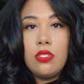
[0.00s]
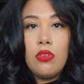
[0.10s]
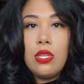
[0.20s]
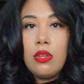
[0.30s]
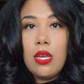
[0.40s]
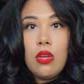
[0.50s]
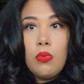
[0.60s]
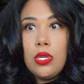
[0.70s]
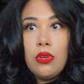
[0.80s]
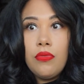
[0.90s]
So they're like,
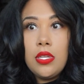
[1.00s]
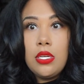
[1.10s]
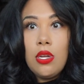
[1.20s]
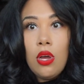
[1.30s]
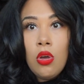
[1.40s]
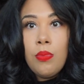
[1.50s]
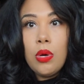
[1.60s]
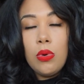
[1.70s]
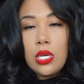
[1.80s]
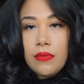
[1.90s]
we don't really know,
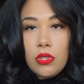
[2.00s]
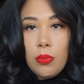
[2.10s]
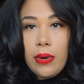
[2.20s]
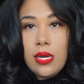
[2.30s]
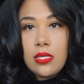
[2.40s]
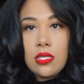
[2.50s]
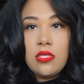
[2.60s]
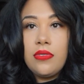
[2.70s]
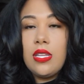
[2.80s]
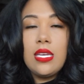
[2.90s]
but we'll give you the
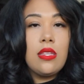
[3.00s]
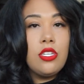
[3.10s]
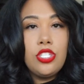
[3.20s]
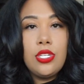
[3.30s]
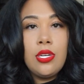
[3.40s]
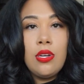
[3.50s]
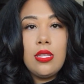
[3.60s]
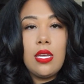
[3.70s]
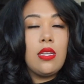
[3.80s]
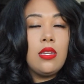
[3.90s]
prices for like this year,
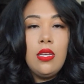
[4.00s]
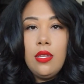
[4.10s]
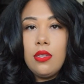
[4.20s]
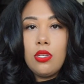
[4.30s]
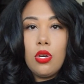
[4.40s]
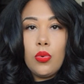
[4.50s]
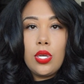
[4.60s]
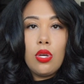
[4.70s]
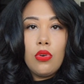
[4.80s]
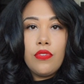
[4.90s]
and then, you know, we
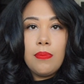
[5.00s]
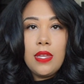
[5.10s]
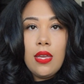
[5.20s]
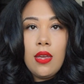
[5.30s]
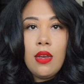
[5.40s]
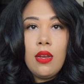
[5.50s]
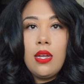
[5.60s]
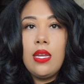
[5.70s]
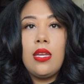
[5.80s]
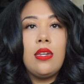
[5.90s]
can go from there,
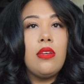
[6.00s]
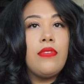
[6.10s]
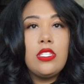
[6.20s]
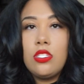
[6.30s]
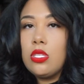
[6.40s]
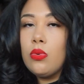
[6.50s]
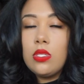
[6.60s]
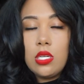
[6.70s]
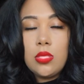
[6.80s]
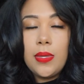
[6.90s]
and eventually we'll
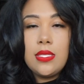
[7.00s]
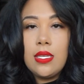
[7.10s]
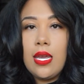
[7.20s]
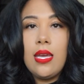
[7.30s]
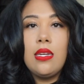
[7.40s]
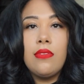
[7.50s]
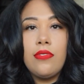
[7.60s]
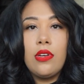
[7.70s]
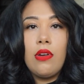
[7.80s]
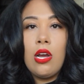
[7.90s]
touch base again and
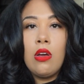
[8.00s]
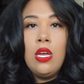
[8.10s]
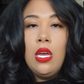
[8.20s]
figure out